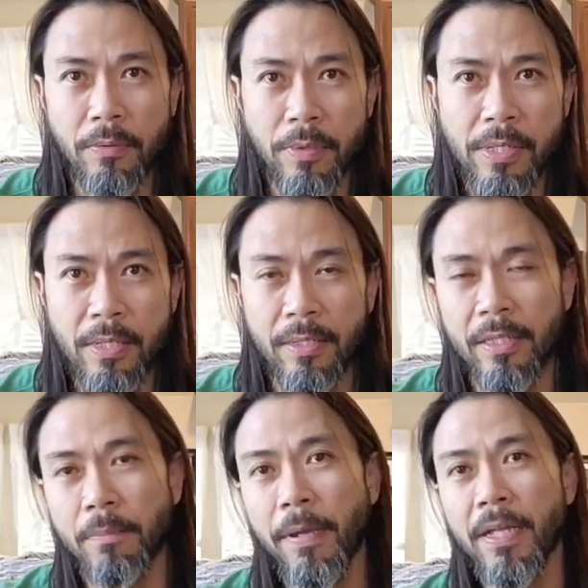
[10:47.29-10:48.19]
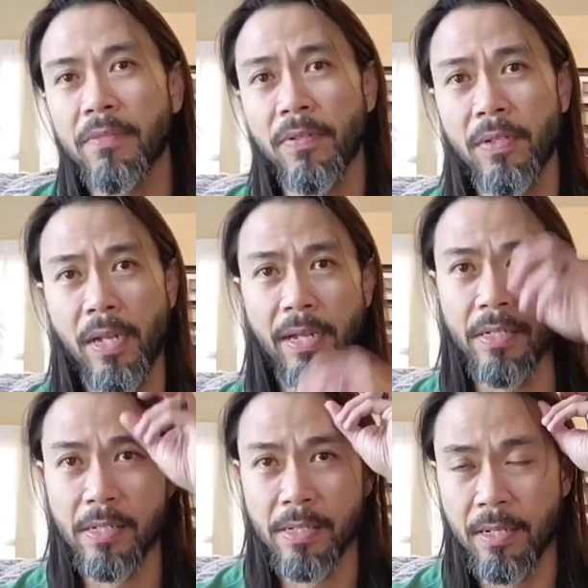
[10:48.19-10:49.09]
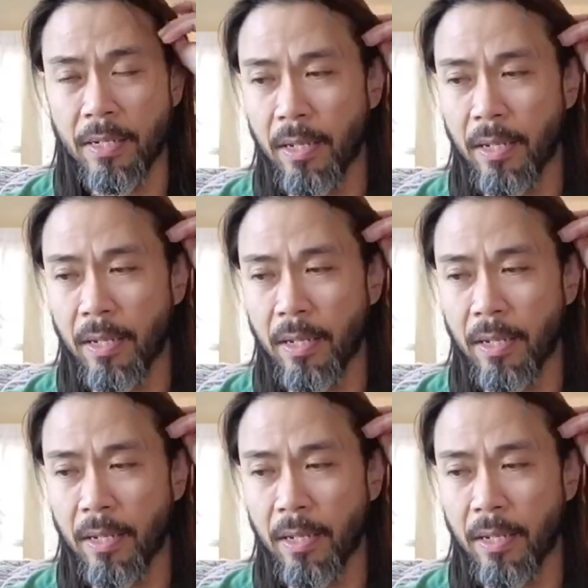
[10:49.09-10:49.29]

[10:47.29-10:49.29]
it recently in the past few days,